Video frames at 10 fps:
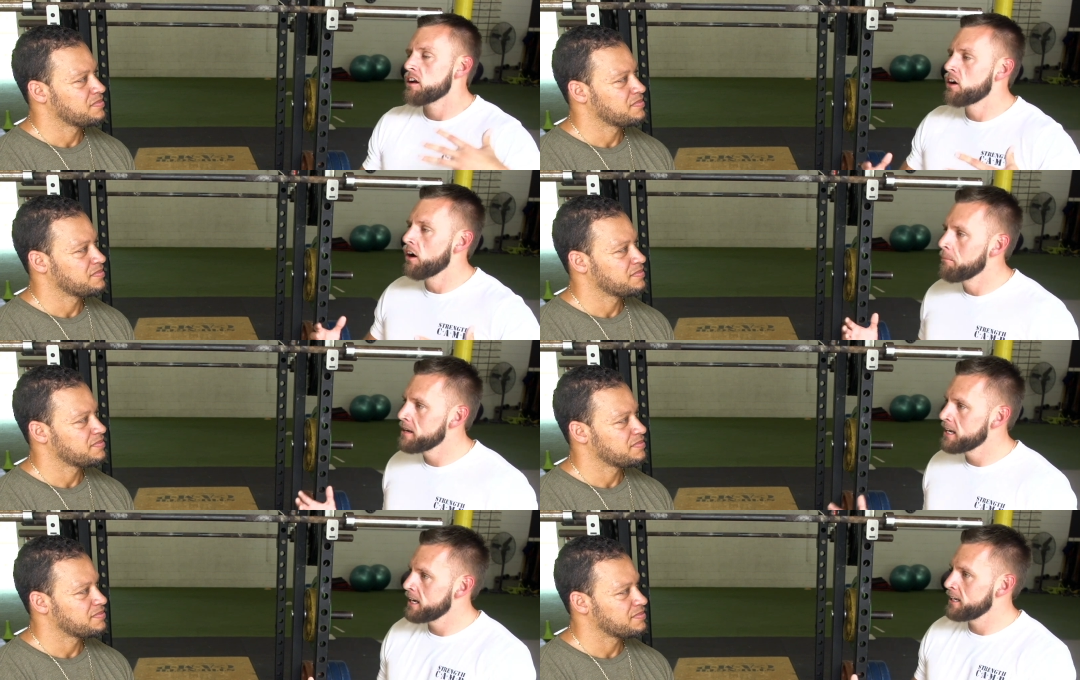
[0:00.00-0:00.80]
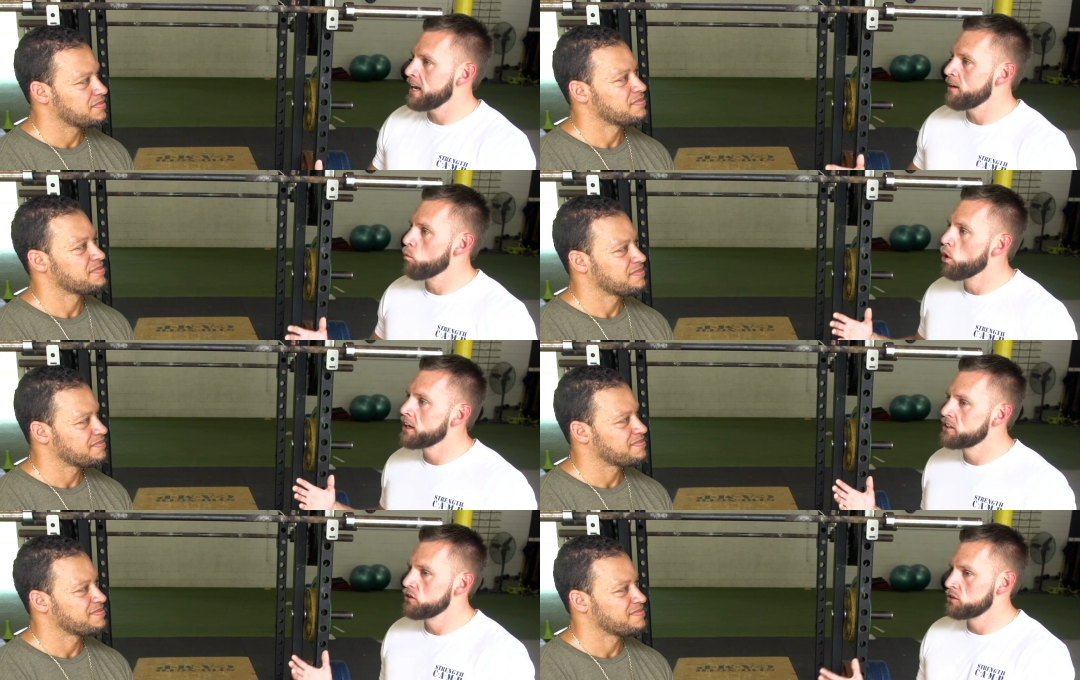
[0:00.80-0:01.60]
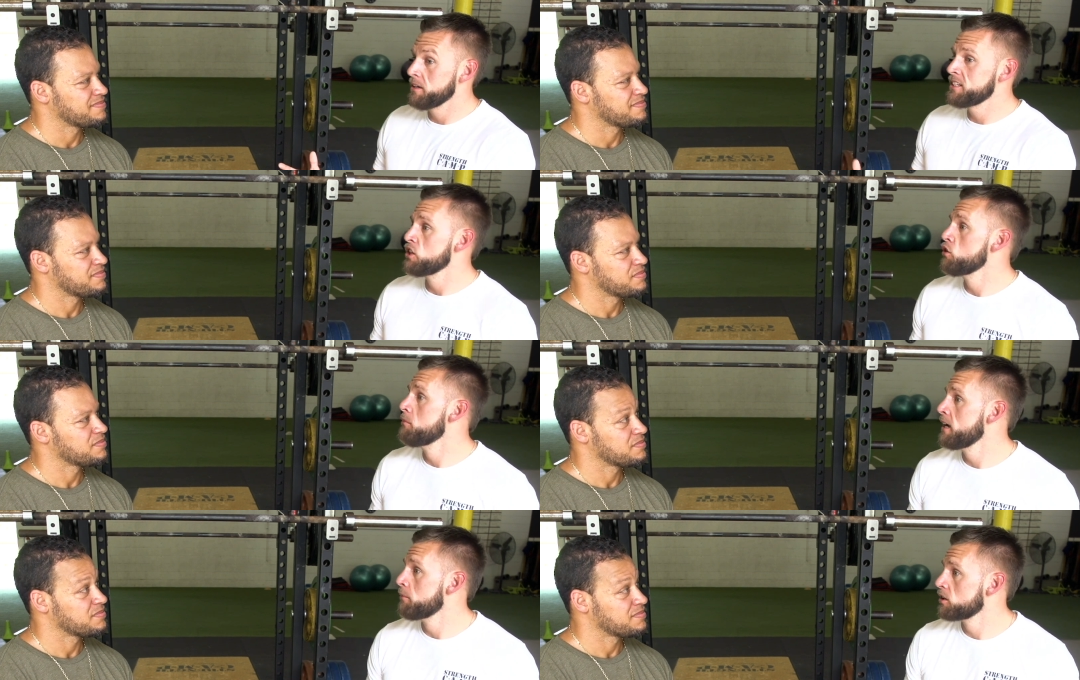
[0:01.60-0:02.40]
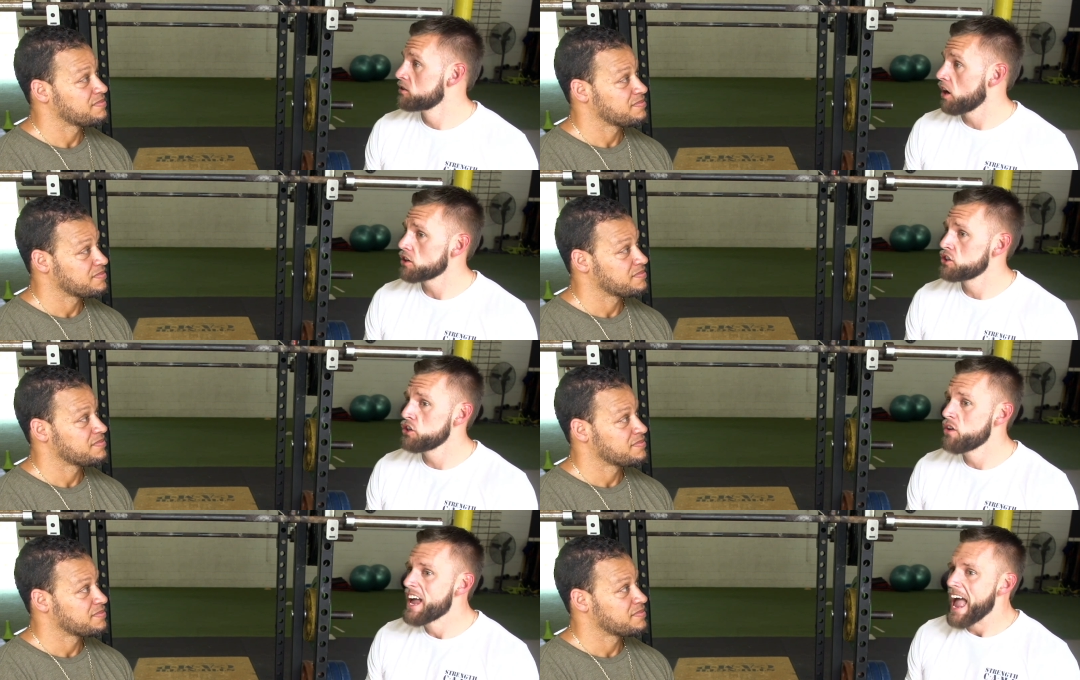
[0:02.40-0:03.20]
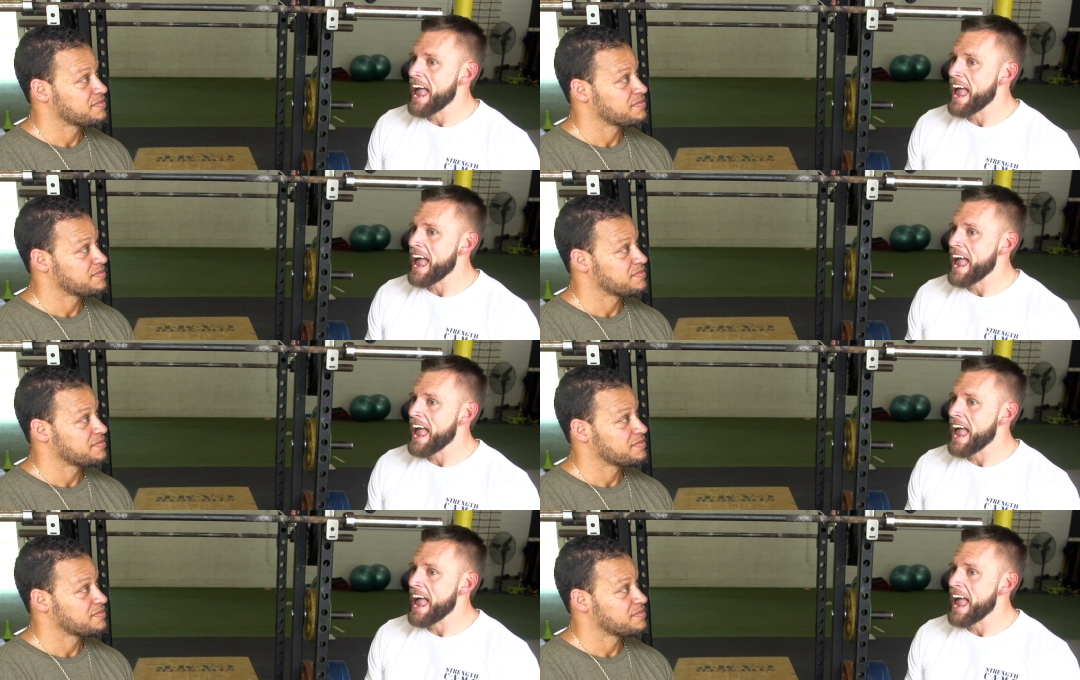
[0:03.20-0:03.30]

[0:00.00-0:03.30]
Speaker 1: coming in and wanting to speak to you and be able to talk to you.